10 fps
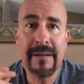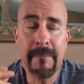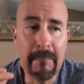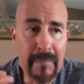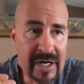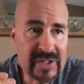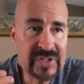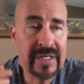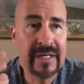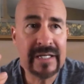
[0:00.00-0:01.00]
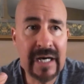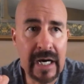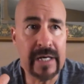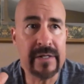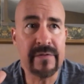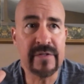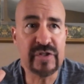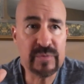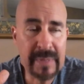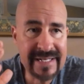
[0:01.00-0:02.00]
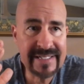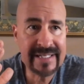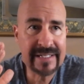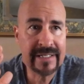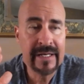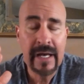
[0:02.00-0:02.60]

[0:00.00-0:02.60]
must cut the spending.